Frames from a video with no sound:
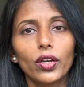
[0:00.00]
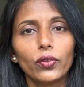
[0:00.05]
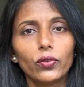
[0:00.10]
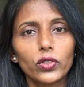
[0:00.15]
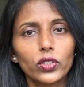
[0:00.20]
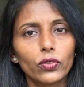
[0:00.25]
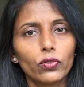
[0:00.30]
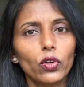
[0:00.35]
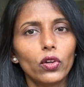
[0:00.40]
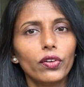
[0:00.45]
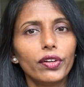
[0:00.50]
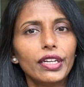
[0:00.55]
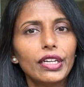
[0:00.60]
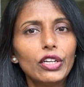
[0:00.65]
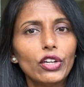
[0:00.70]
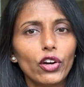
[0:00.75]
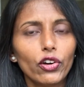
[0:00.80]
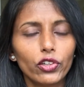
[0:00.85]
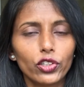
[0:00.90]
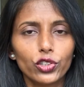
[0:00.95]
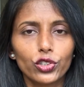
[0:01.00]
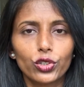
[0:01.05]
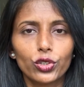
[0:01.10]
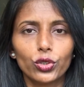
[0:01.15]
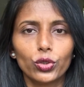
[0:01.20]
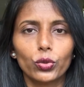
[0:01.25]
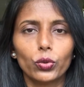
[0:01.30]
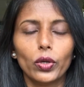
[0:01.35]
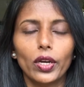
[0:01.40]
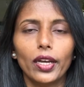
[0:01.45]
which have already nourished
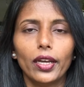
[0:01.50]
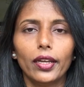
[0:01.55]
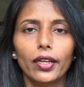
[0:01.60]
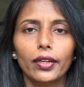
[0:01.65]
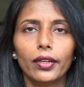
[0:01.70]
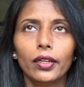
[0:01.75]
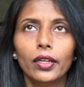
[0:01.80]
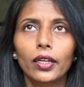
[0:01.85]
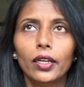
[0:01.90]
you and